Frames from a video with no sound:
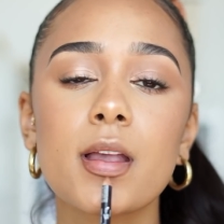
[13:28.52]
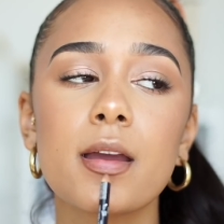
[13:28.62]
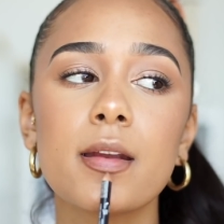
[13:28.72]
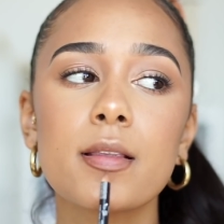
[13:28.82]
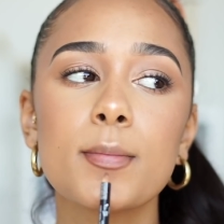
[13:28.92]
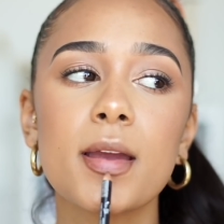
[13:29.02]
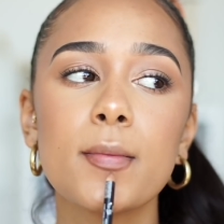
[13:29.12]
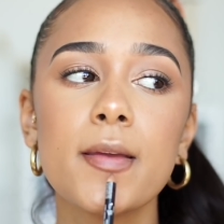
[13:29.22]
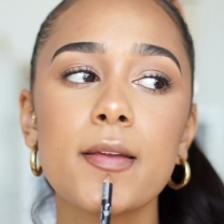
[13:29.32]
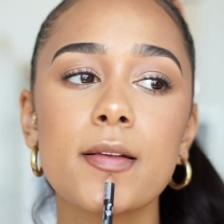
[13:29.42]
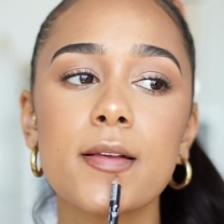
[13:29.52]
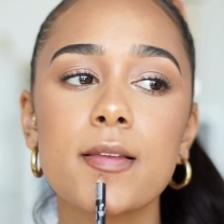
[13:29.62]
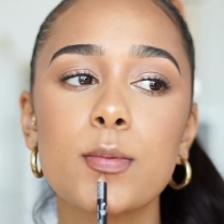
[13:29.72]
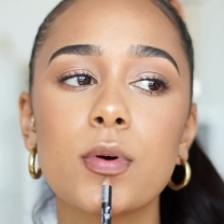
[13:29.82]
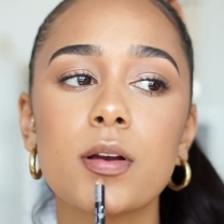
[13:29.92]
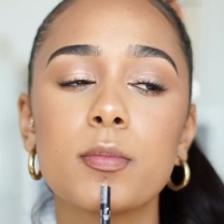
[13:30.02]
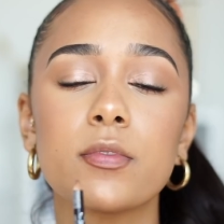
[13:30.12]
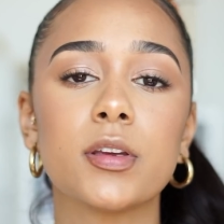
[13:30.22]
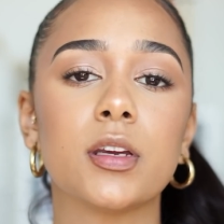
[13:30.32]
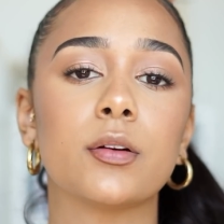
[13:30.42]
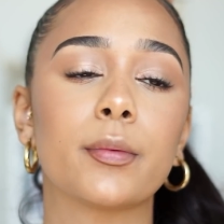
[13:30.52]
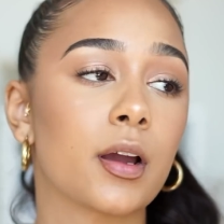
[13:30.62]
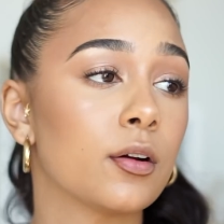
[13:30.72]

And it's mainly just at the bottom of the ear where I